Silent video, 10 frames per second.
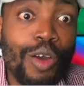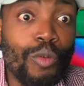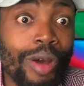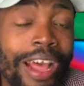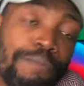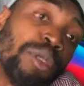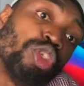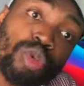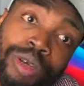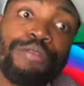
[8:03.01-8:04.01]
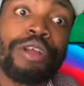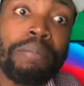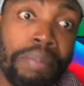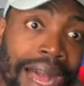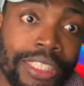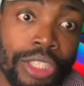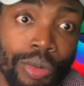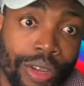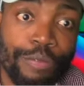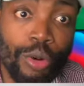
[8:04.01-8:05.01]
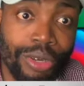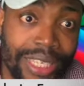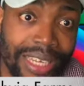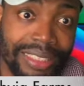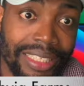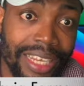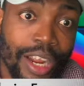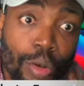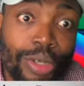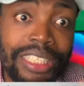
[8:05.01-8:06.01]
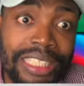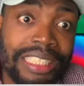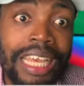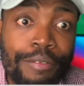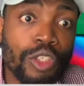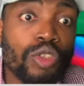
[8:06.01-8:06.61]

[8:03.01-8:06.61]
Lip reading: what I've been doing for the past 3-4 years, which is saving